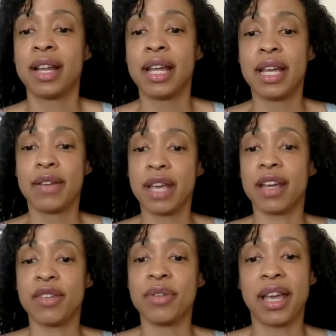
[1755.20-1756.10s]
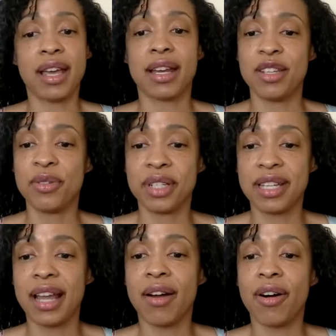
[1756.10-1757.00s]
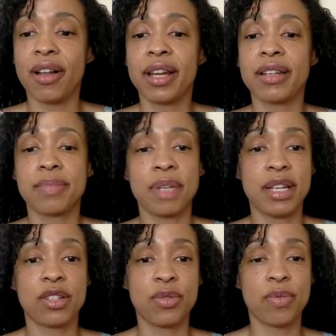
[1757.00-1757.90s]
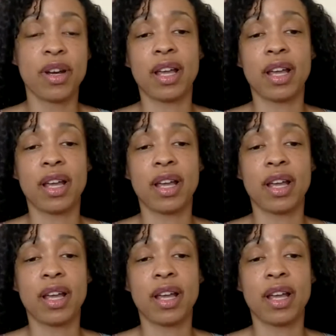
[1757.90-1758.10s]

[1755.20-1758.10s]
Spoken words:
Yeah, you can. And you can date all and as many as you want.